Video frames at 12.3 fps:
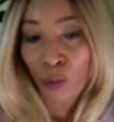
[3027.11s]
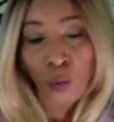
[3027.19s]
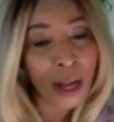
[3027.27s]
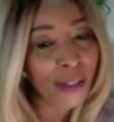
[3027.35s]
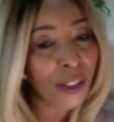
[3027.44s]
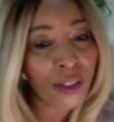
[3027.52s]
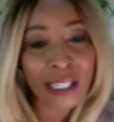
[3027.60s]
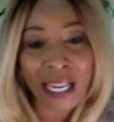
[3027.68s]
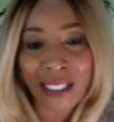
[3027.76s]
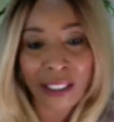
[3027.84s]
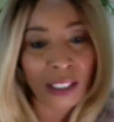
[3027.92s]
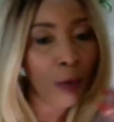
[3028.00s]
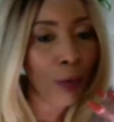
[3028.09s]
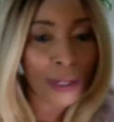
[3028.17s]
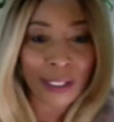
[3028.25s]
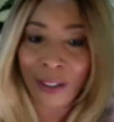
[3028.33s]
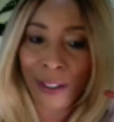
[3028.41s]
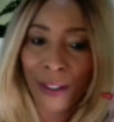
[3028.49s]
Once you get
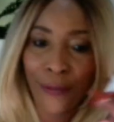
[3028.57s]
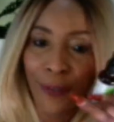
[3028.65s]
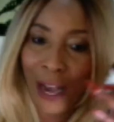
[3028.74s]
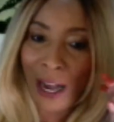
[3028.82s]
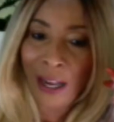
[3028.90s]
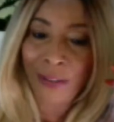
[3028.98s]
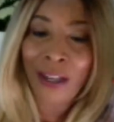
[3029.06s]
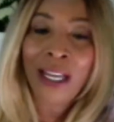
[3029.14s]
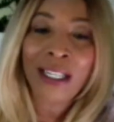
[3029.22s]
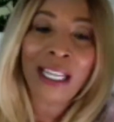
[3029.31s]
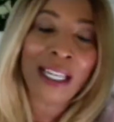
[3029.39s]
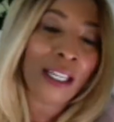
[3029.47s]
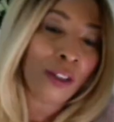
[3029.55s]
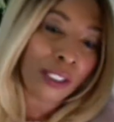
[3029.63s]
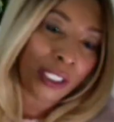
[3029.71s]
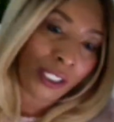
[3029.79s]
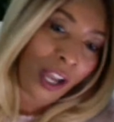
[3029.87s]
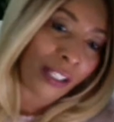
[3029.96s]
somewhere 35, then they
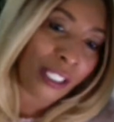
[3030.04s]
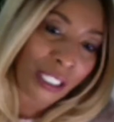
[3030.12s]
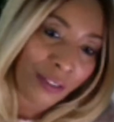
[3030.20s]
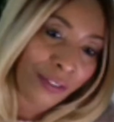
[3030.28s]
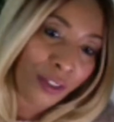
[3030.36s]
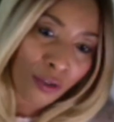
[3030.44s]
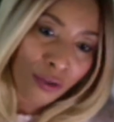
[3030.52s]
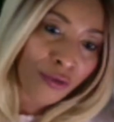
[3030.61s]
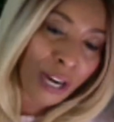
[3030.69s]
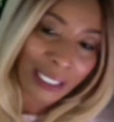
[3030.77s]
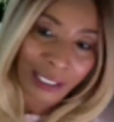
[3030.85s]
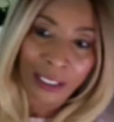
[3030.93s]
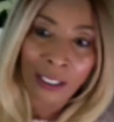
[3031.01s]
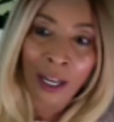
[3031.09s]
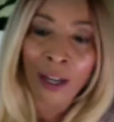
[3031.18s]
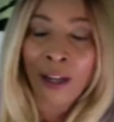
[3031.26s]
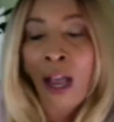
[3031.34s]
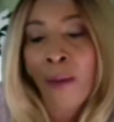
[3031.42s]
would start to give you retinol.